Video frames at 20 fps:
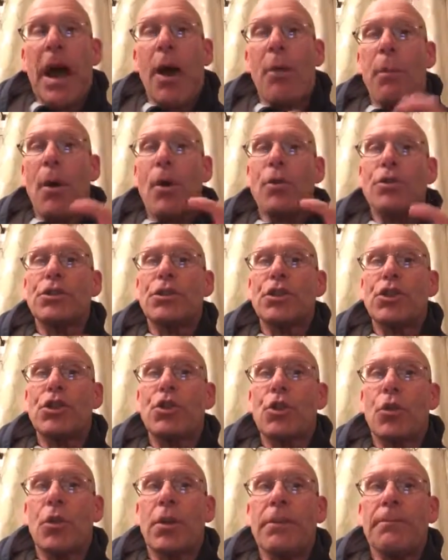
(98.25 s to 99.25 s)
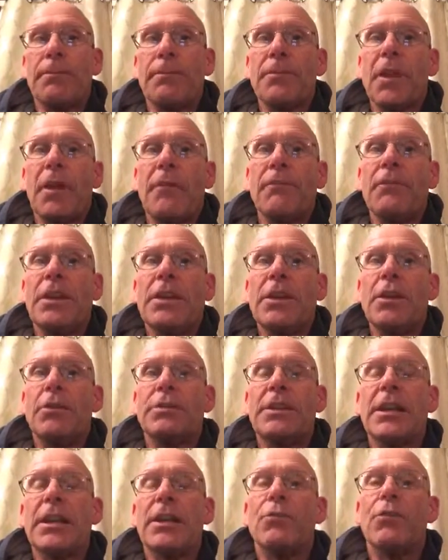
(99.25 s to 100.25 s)
I'll post a short video
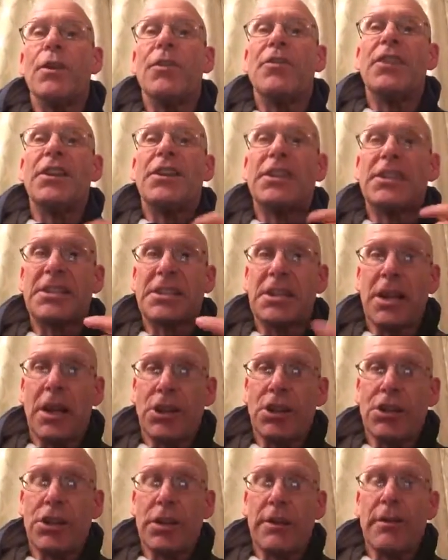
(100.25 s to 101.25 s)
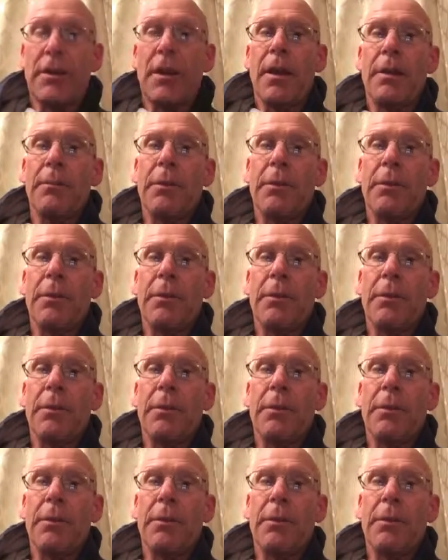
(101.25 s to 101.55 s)
dealing with the discussion.